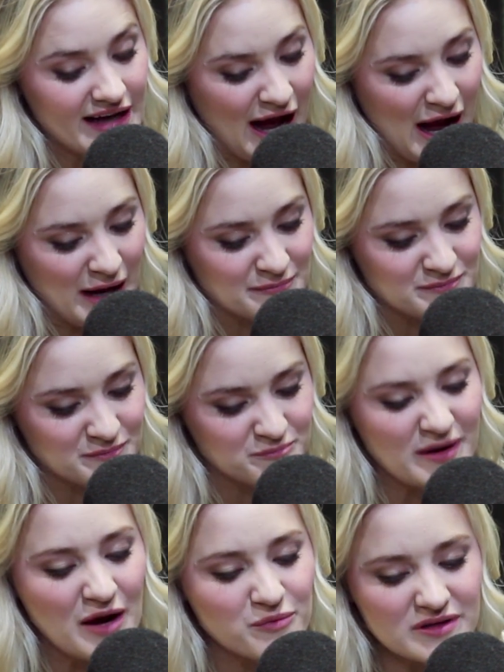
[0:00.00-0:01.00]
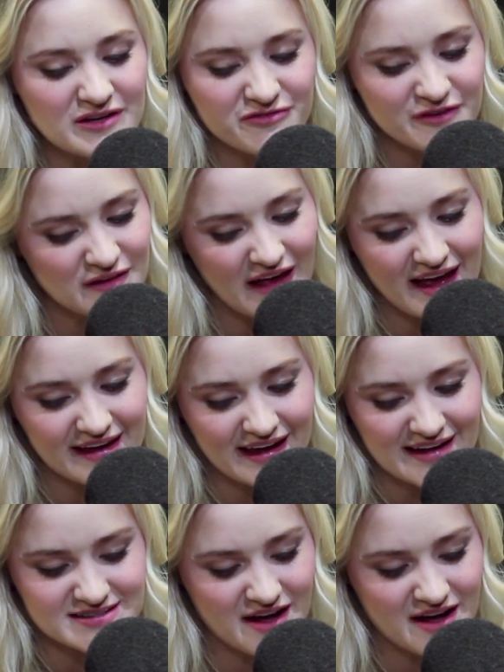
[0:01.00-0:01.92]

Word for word: But I really feel like it's